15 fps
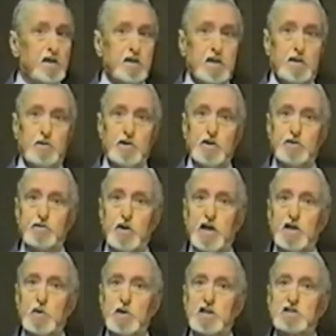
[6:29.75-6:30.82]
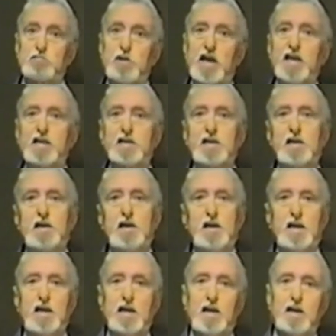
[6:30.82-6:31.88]
Then when you try to explain it,
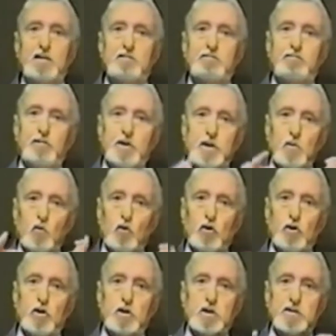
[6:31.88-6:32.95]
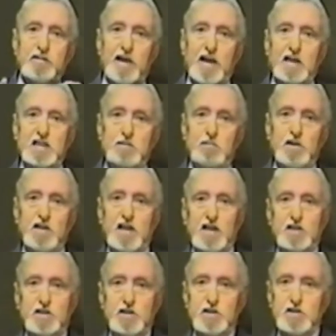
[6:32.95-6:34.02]
every word of
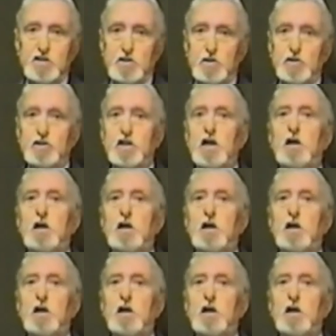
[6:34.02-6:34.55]
explanation used